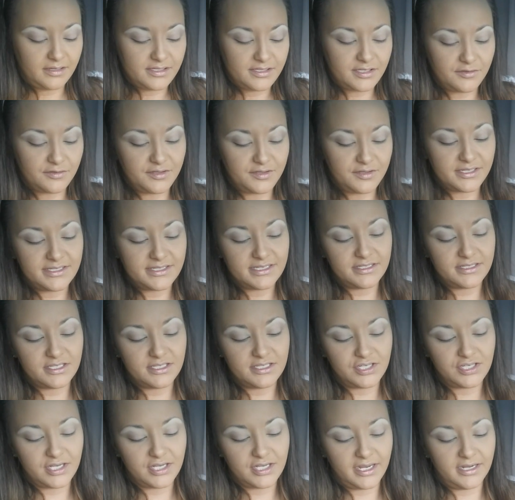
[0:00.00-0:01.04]
So this is
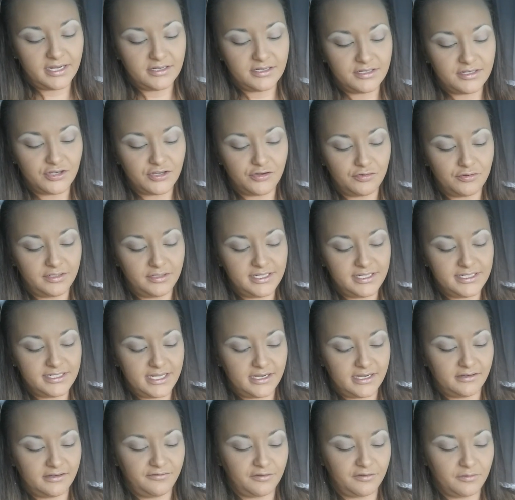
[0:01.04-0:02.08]
the shade Totally
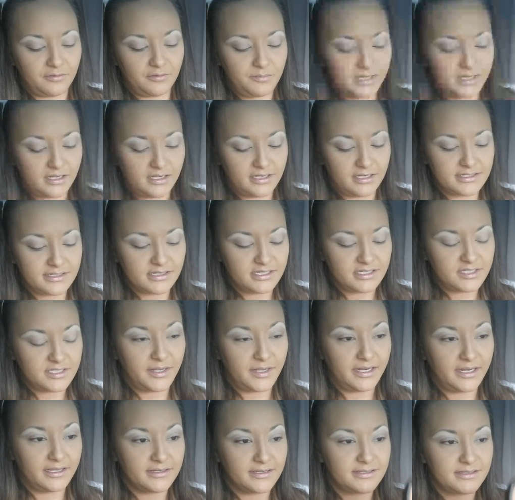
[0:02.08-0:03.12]
Tan from Because
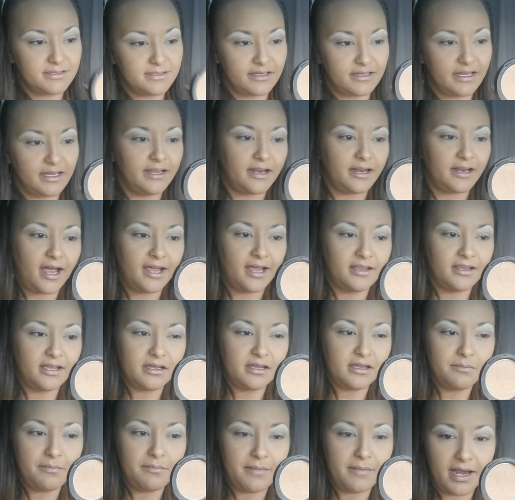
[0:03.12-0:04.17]
Cosmetics, and I
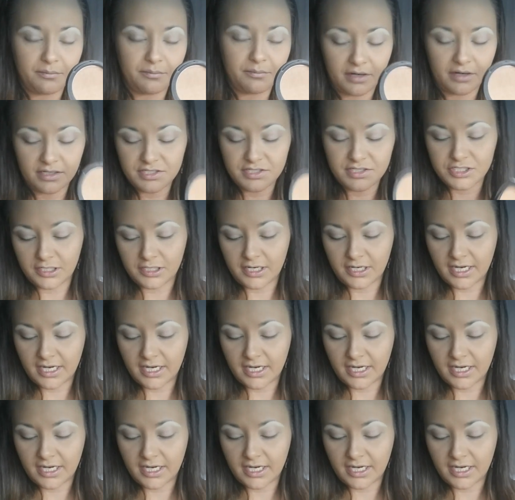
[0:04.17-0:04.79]
like a matte bronzer.